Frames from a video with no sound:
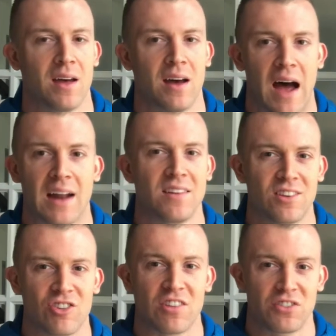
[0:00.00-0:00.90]
highly
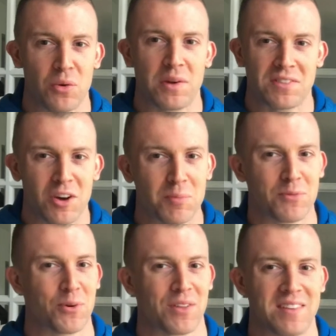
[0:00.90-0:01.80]
suggest doing so
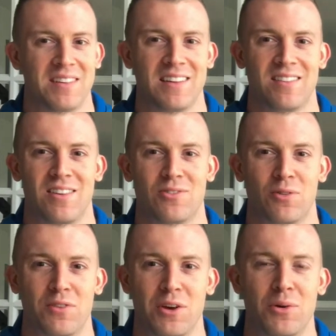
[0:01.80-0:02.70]
before listening to this
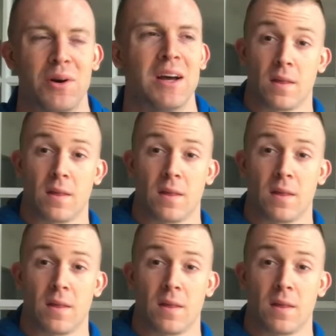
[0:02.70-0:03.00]
review.